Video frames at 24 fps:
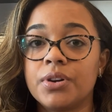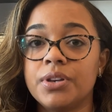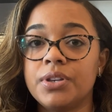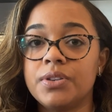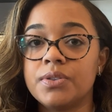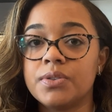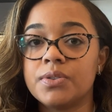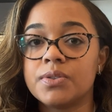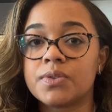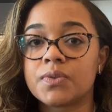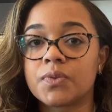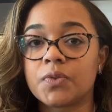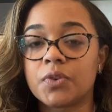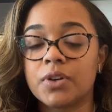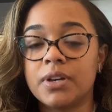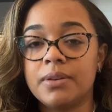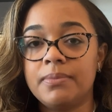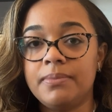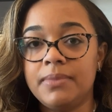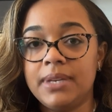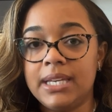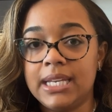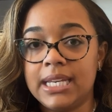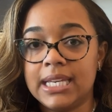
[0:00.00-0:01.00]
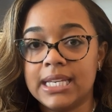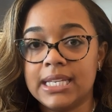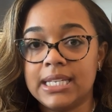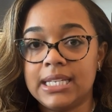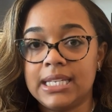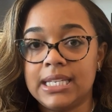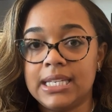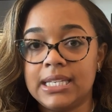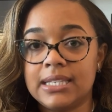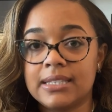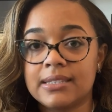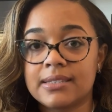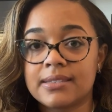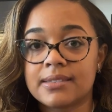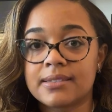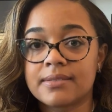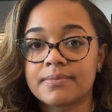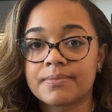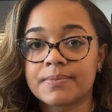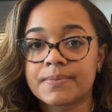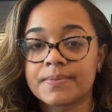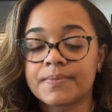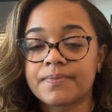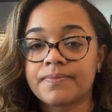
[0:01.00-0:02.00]
use for immediate needs.
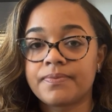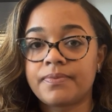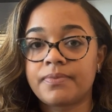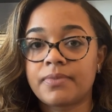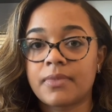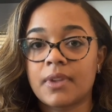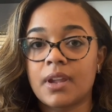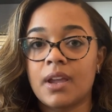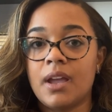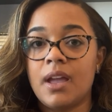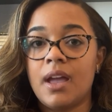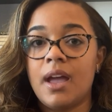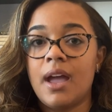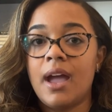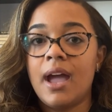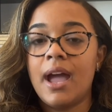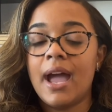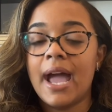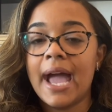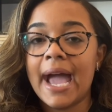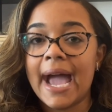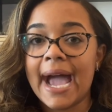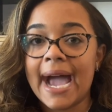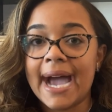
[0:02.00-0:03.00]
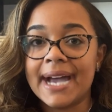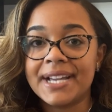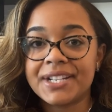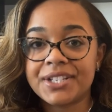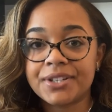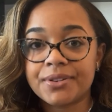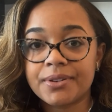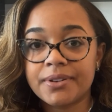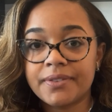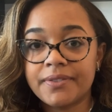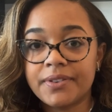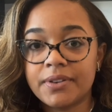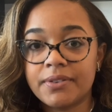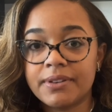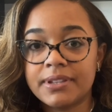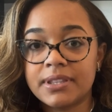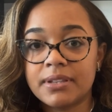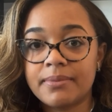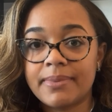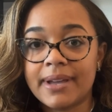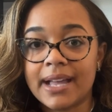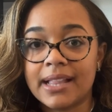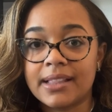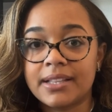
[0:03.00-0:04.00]
As you're reviewing
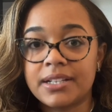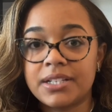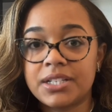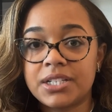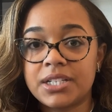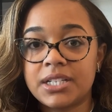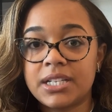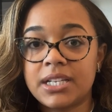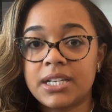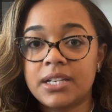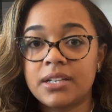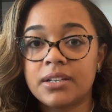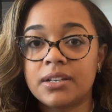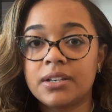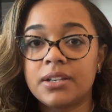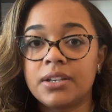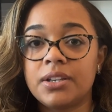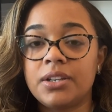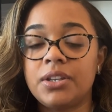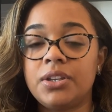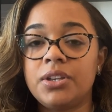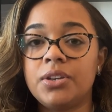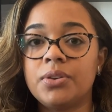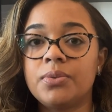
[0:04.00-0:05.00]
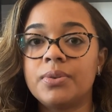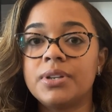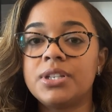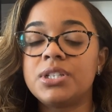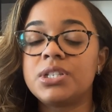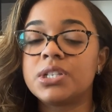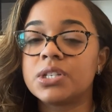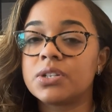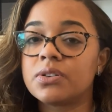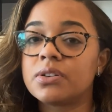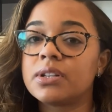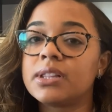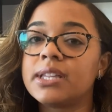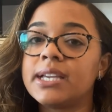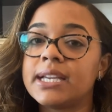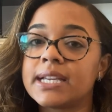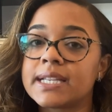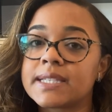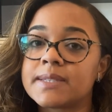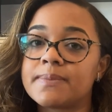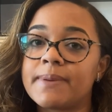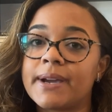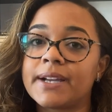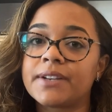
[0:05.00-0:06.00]
the balance sheet, you would generally
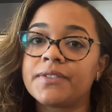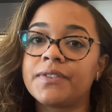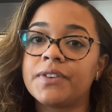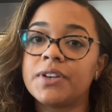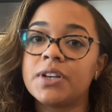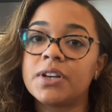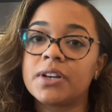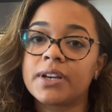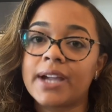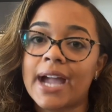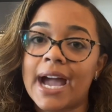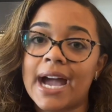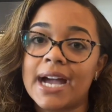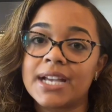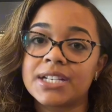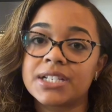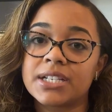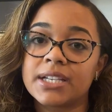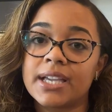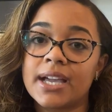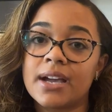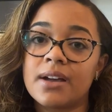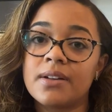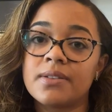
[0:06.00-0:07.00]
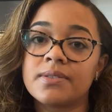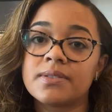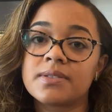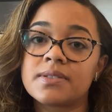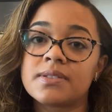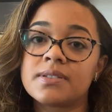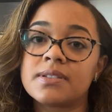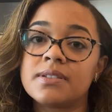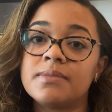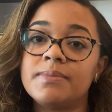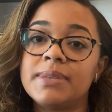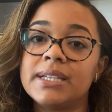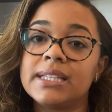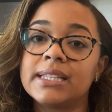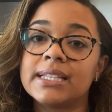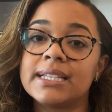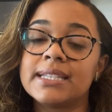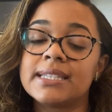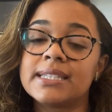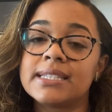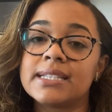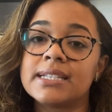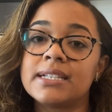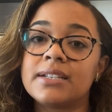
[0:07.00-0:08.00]
expect for your cash accounts to be
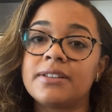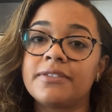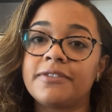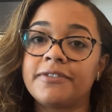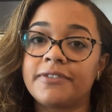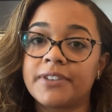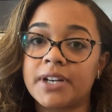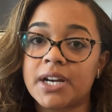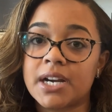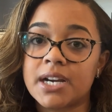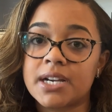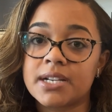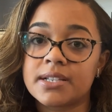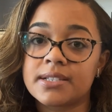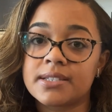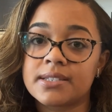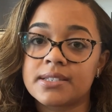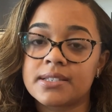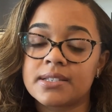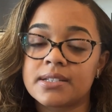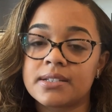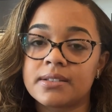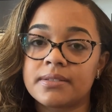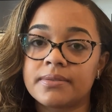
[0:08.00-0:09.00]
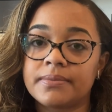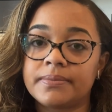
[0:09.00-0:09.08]
listed first.